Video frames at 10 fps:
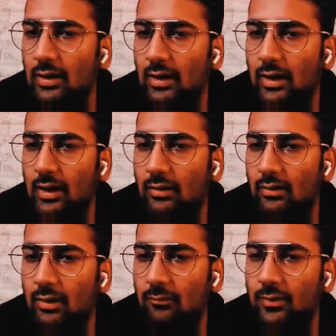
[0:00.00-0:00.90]

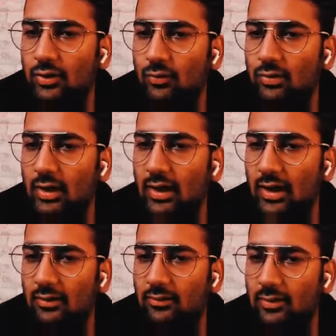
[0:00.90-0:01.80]
and if we choose the
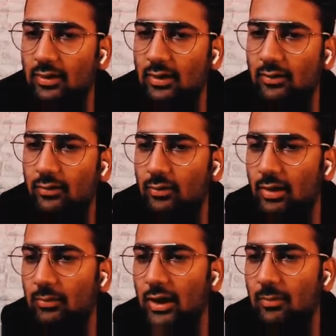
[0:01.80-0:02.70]
last, so
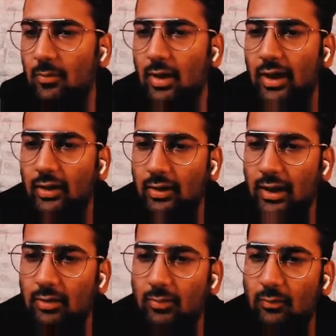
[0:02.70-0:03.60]
the minimum height
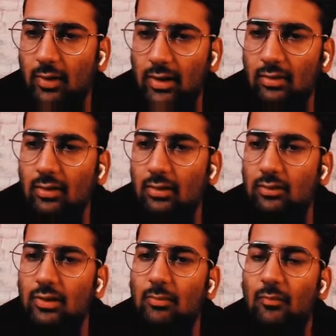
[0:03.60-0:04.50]
can be 1,
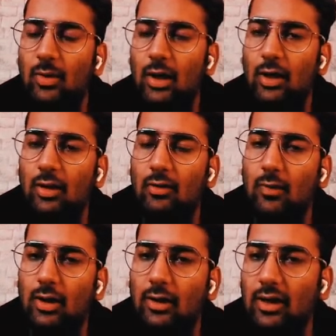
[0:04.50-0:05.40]
so the
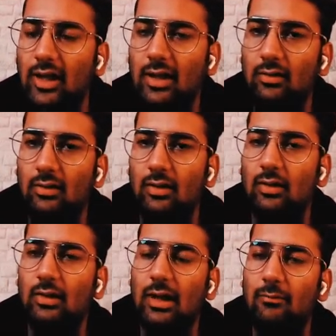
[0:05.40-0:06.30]
water can
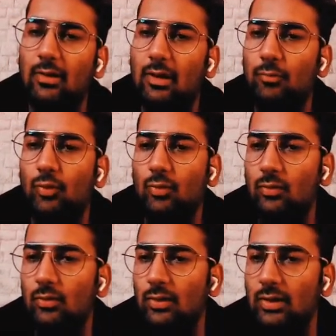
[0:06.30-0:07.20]
level up
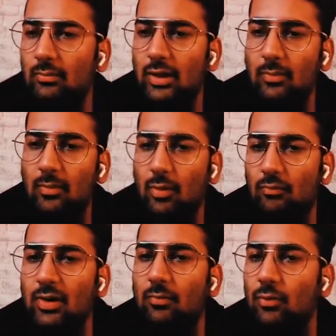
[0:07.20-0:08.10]
to the minimum
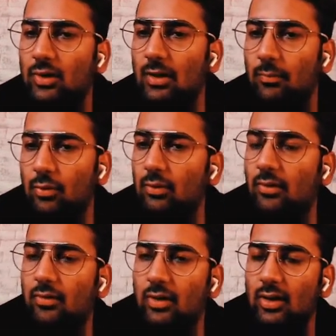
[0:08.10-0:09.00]
of the both the
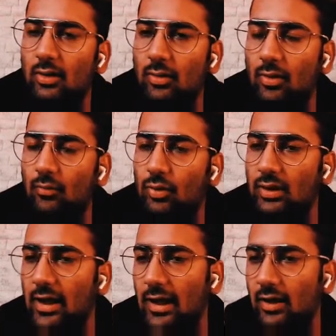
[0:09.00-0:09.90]
poles or both
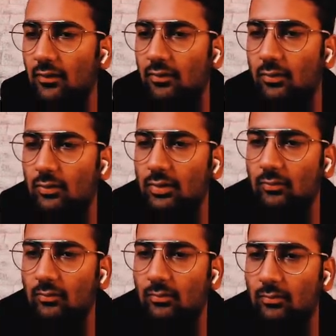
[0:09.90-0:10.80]
the ends. So
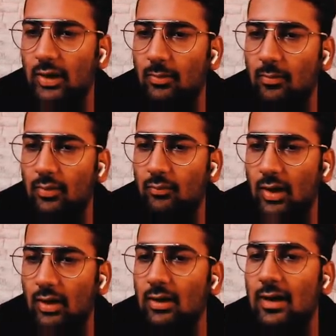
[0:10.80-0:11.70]
minimum is 1,